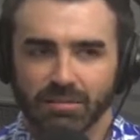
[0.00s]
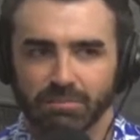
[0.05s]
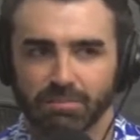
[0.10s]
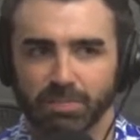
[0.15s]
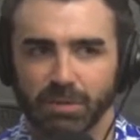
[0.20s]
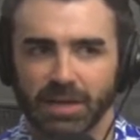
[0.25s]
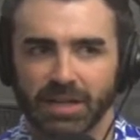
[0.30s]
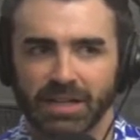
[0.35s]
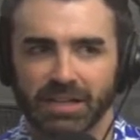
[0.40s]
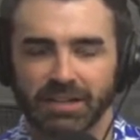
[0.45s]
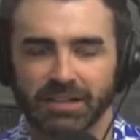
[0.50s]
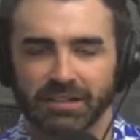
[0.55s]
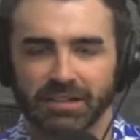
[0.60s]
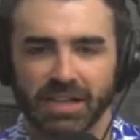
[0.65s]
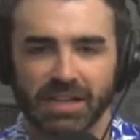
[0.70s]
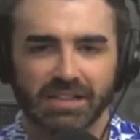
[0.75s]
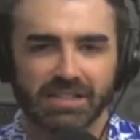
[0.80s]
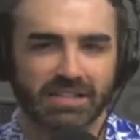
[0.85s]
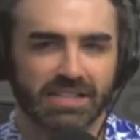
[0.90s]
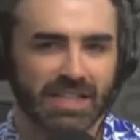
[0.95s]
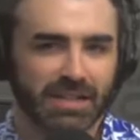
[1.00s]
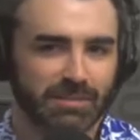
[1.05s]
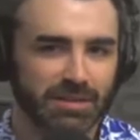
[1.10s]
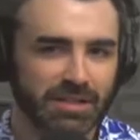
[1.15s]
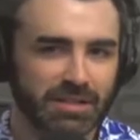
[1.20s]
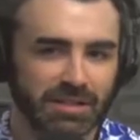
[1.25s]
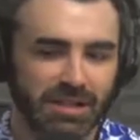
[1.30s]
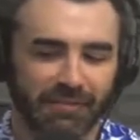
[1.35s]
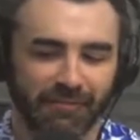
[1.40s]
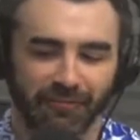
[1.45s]
But they
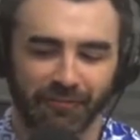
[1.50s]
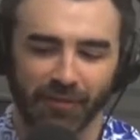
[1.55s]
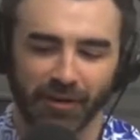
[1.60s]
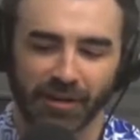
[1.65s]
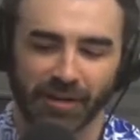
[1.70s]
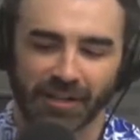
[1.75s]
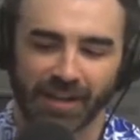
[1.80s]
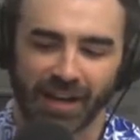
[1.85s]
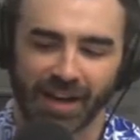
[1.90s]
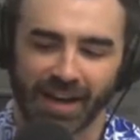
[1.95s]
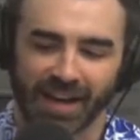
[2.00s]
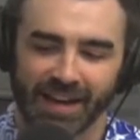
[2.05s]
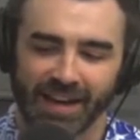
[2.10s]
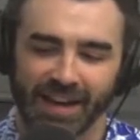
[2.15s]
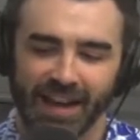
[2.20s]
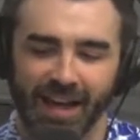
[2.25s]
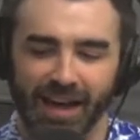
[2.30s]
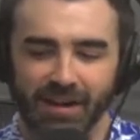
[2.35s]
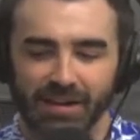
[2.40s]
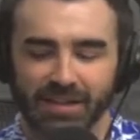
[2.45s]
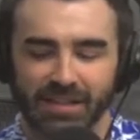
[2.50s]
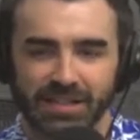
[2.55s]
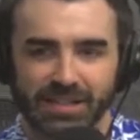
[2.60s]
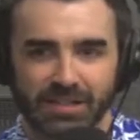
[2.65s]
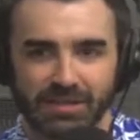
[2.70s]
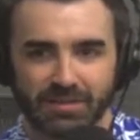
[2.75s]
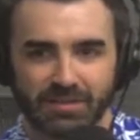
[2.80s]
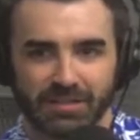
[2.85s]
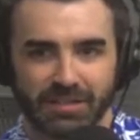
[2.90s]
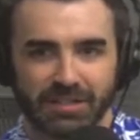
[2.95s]
seemingly forgot how to
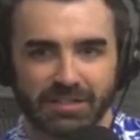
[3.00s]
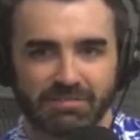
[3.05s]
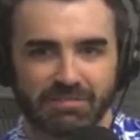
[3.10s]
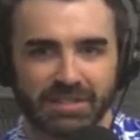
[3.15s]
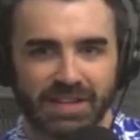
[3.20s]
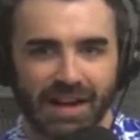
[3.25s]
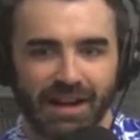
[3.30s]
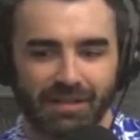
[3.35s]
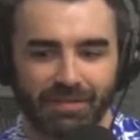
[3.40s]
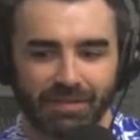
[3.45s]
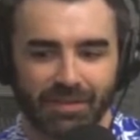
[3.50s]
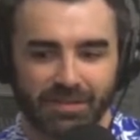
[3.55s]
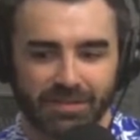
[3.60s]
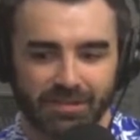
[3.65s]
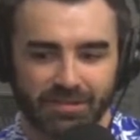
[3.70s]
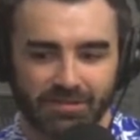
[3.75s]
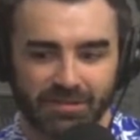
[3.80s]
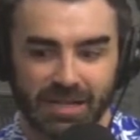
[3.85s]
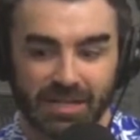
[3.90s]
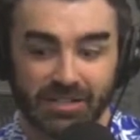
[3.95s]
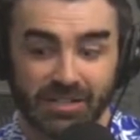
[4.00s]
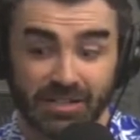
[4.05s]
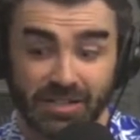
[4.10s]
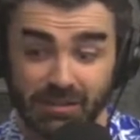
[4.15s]
use him down the stretch.